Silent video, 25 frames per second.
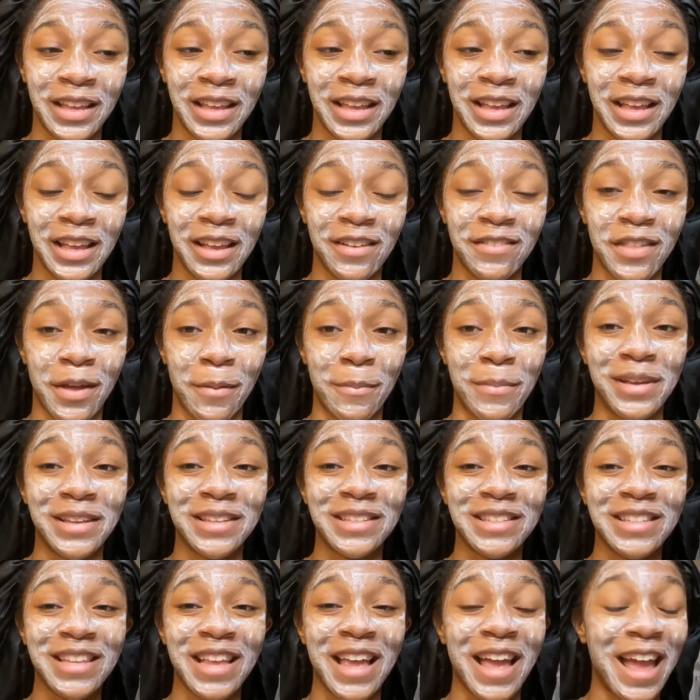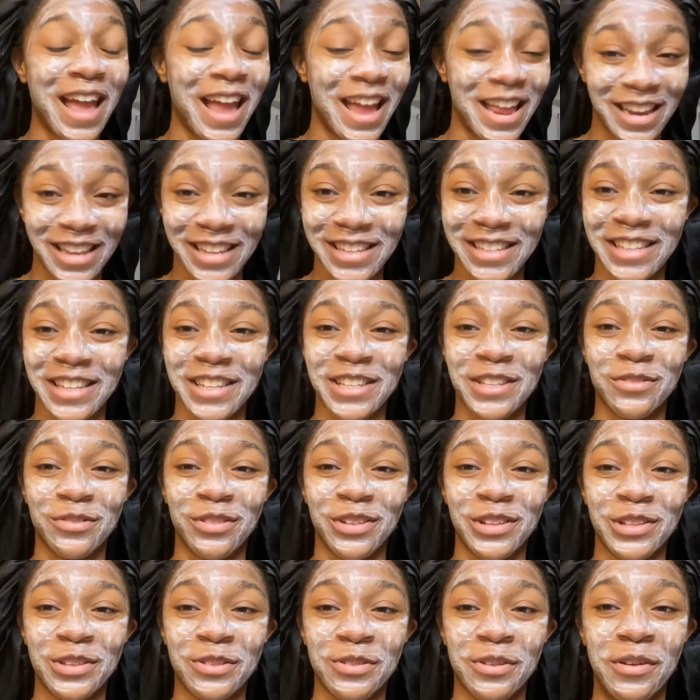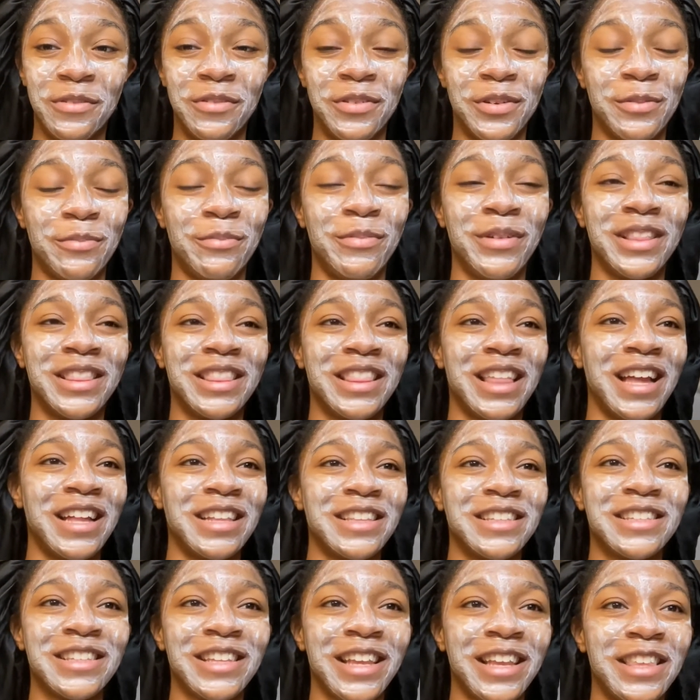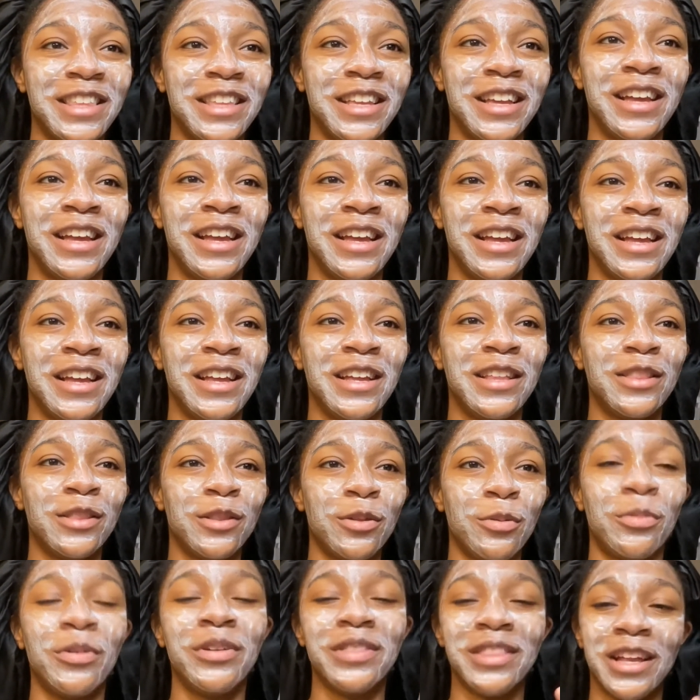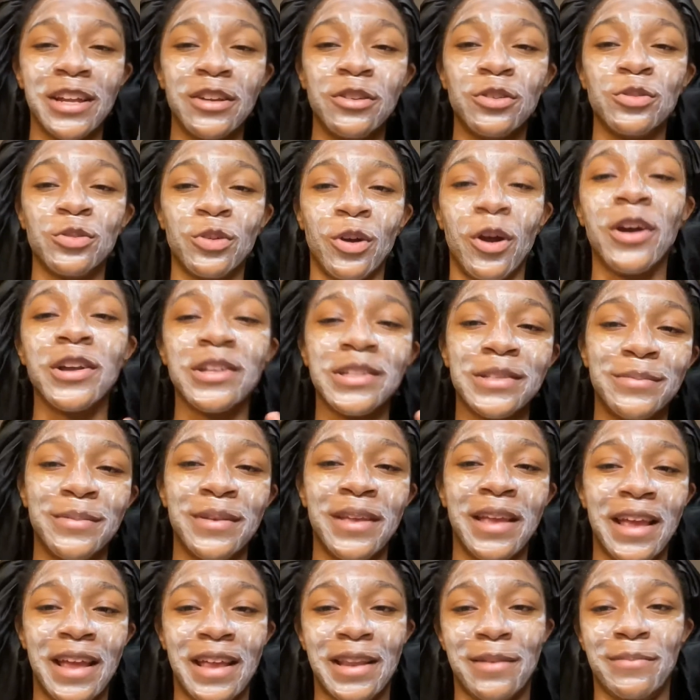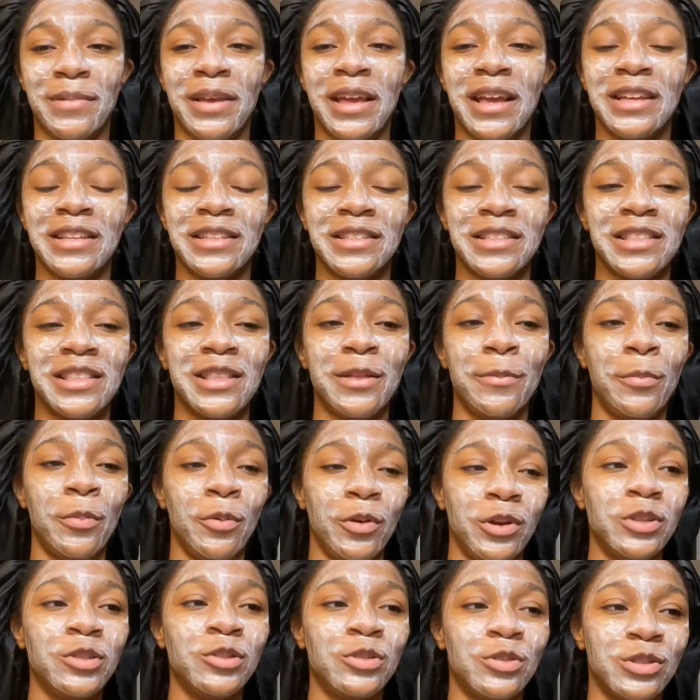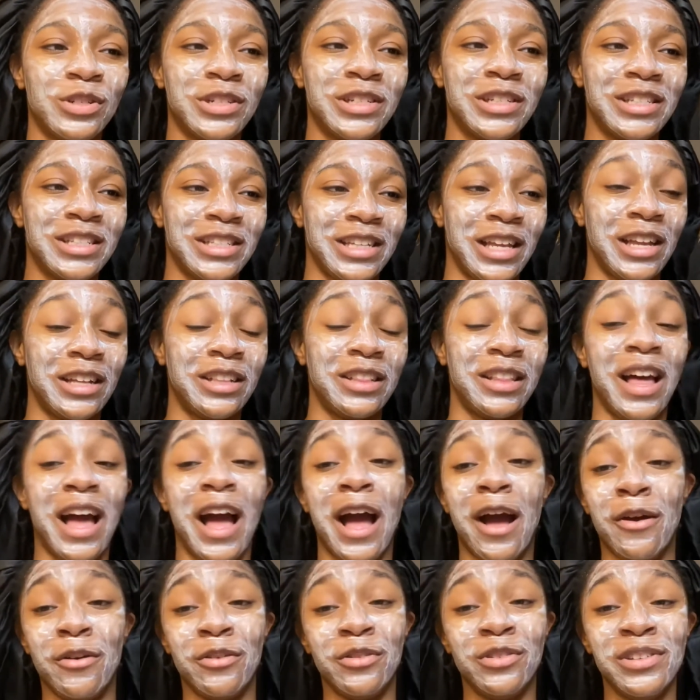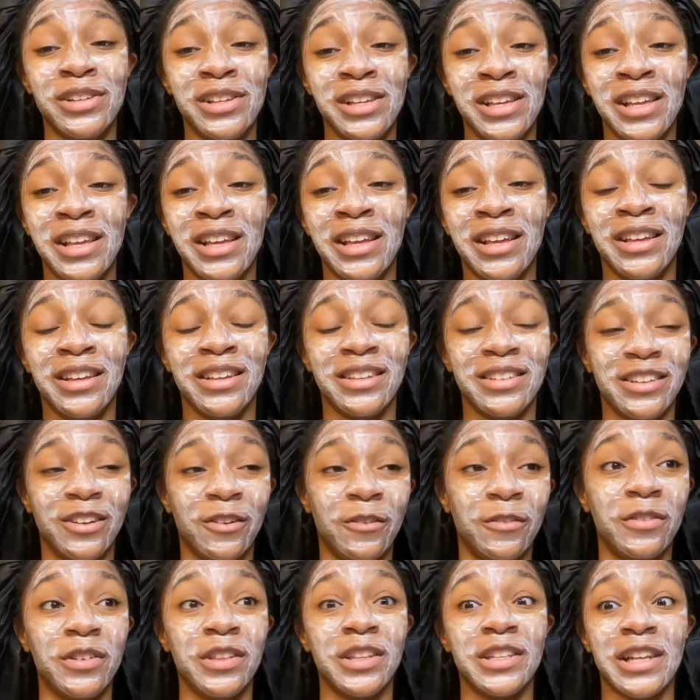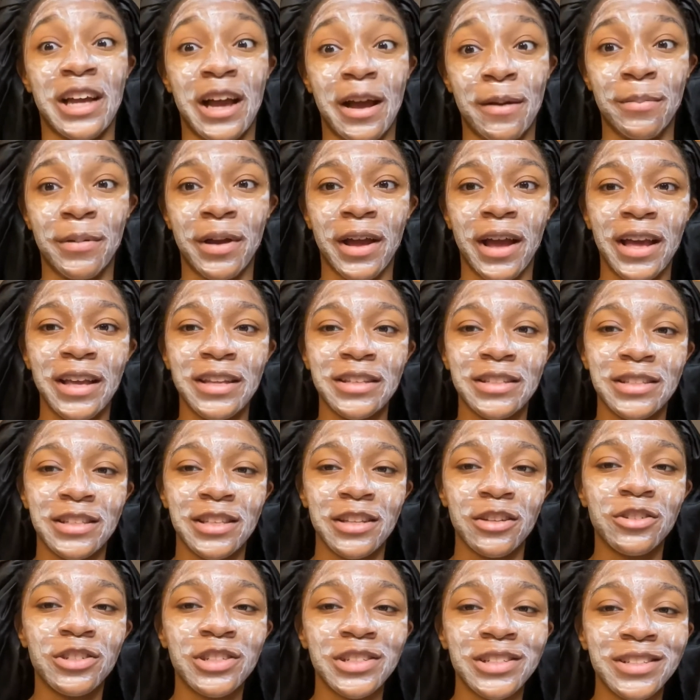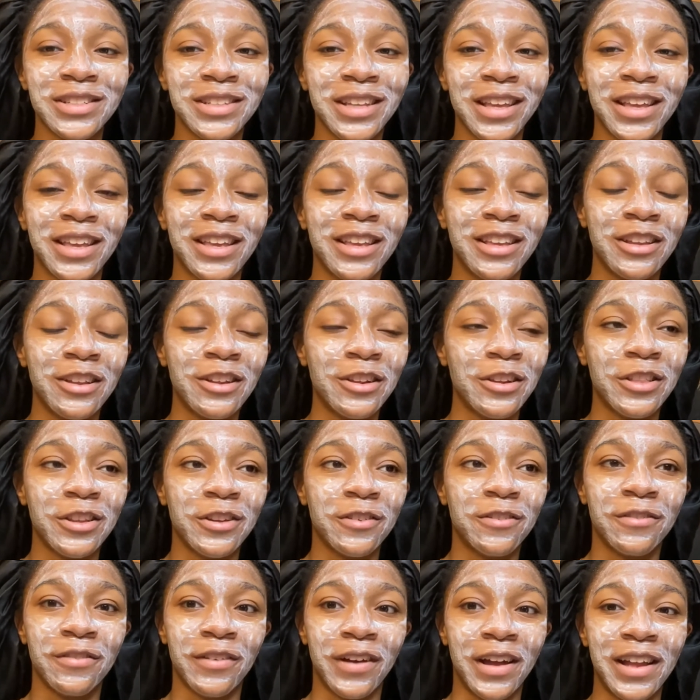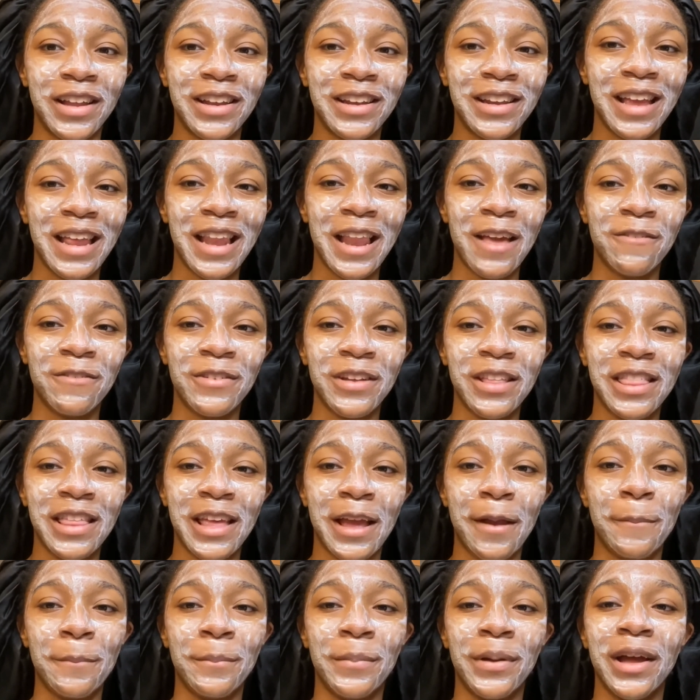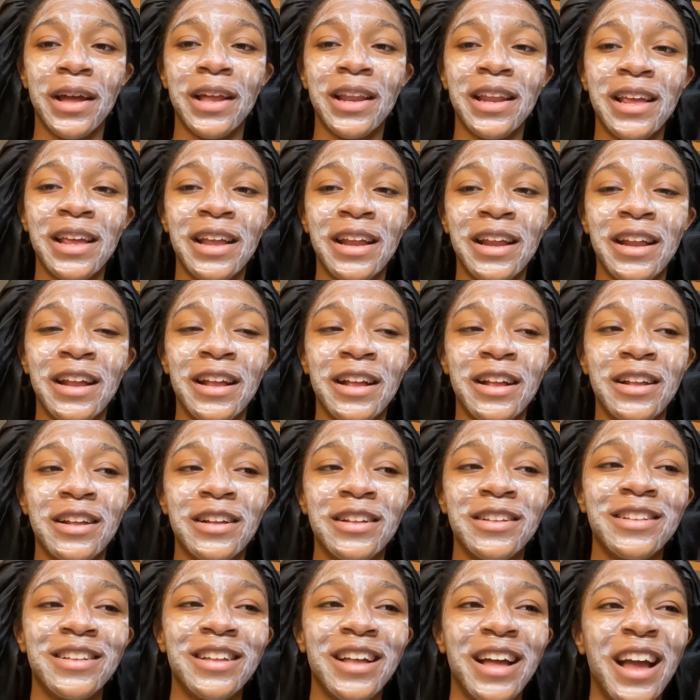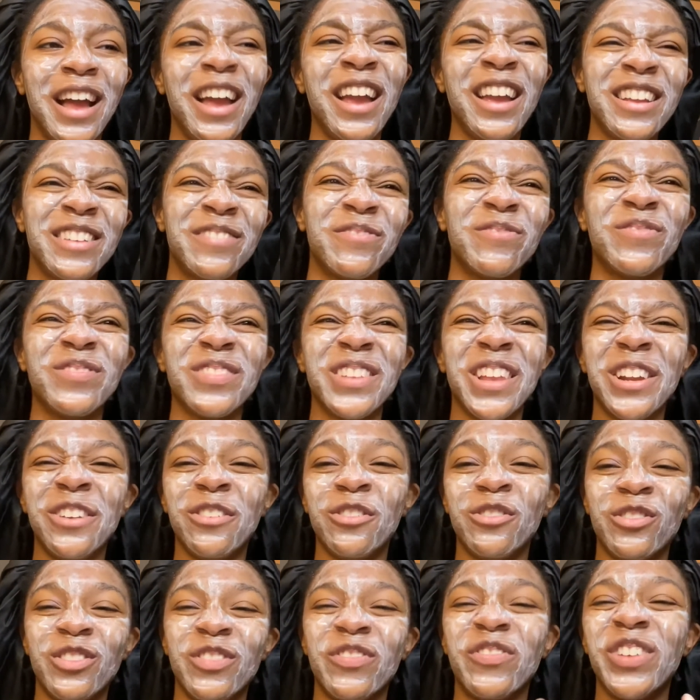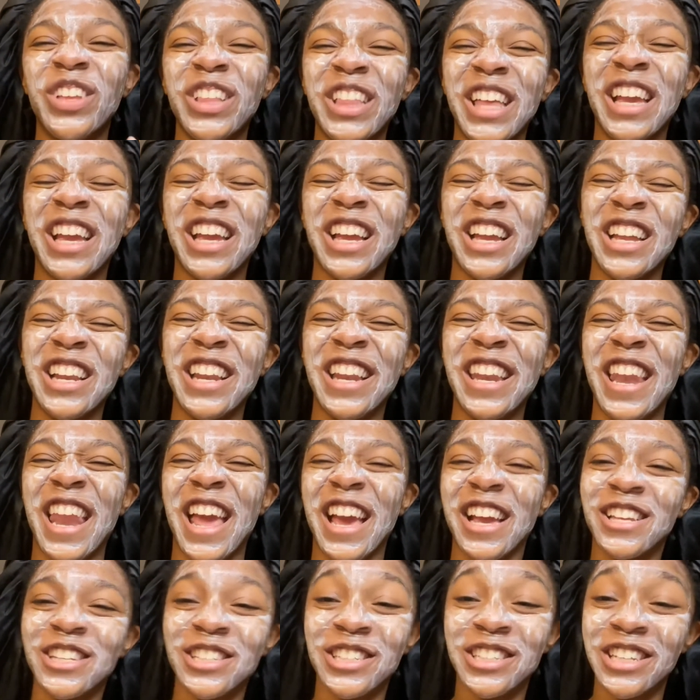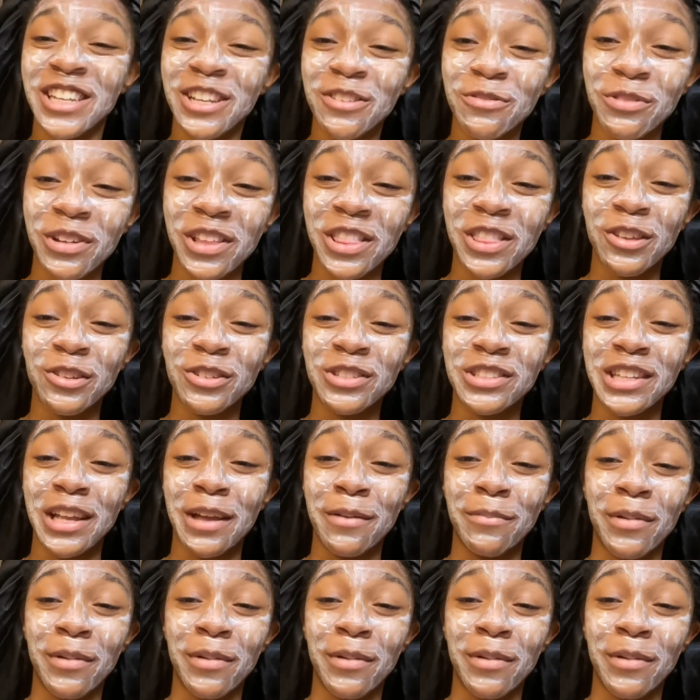If that makes any sense whatsoever. But that's like the one that draws me in because the boisterous, like loud, over the top guys, they're just like, you know, they're fun and everything, but I don't feel like a connection with those type of